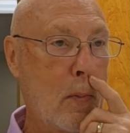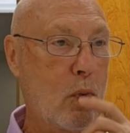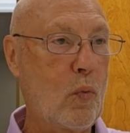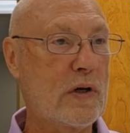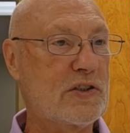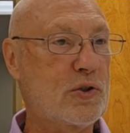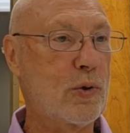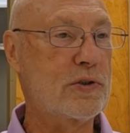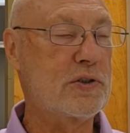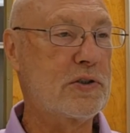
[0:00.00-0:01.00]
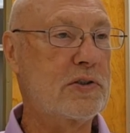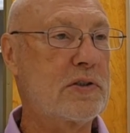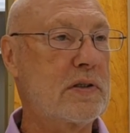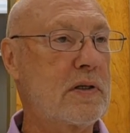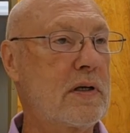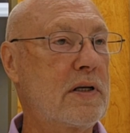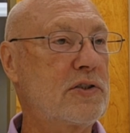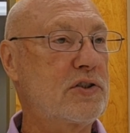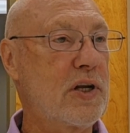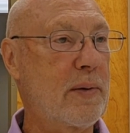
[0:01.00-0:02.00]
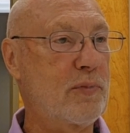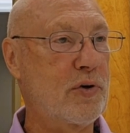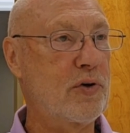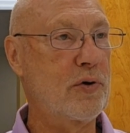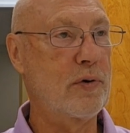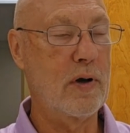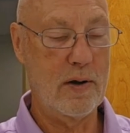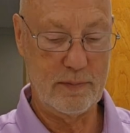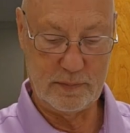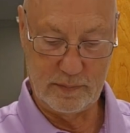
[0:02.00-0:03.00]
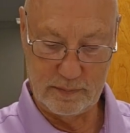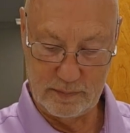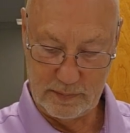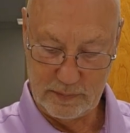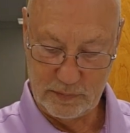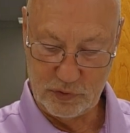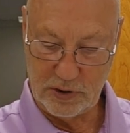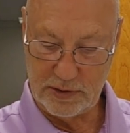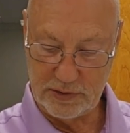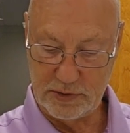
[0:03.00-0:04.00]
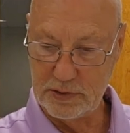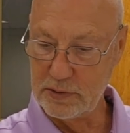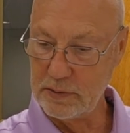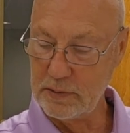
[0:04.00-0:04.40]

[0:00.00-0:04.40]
What sources is chapter 2 of Genesis?